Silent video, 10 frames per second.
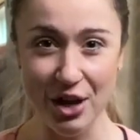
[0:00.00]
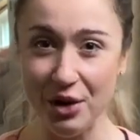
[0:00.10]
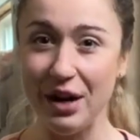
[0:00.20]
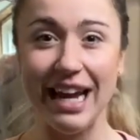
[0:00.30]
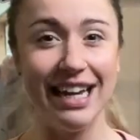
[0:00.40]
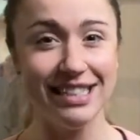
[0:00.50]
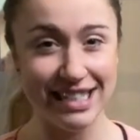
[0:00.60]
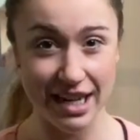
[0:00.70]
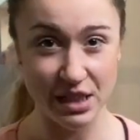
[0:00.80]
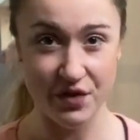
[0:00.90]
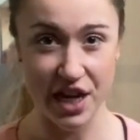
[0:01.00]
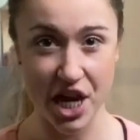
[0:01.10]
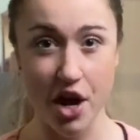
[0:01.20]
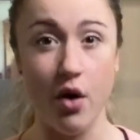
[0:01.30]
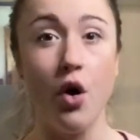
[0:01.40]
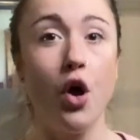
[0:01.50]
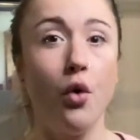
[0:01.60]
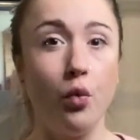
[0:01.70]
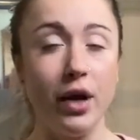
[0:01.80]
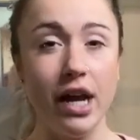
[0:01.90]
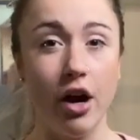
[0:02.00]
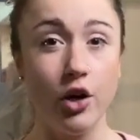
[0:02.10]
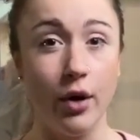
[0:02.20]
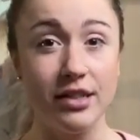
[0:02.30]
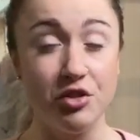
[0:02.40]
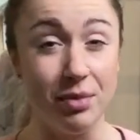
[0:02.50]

In today's video, we are going to be